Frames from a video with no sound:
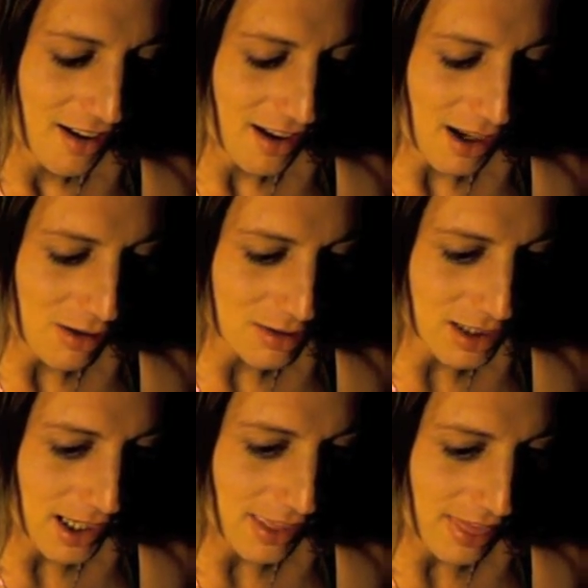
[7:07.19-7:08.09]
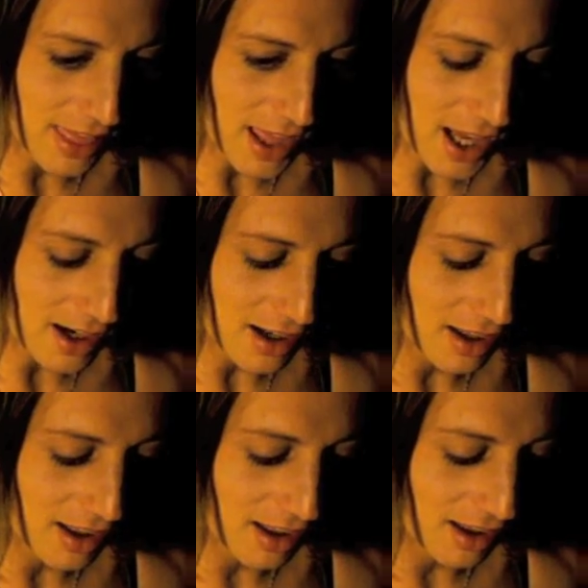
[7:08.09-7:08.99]
I was like, that
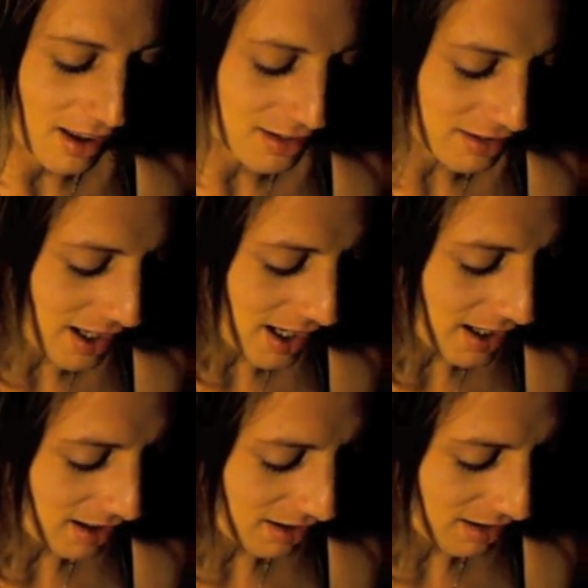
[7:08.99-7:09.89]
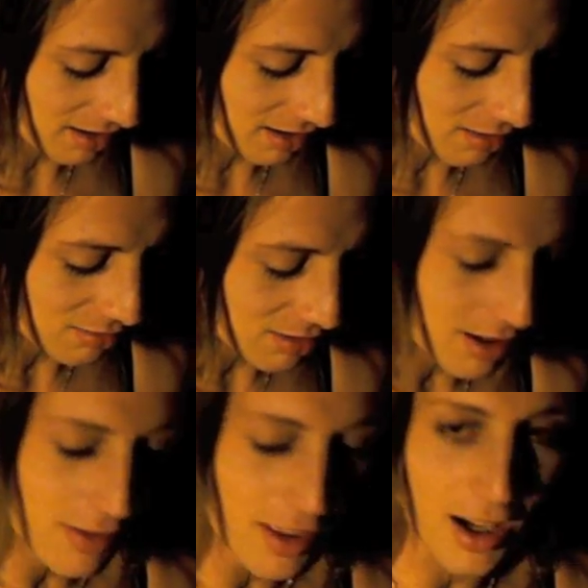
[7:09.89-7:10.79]
is like one of the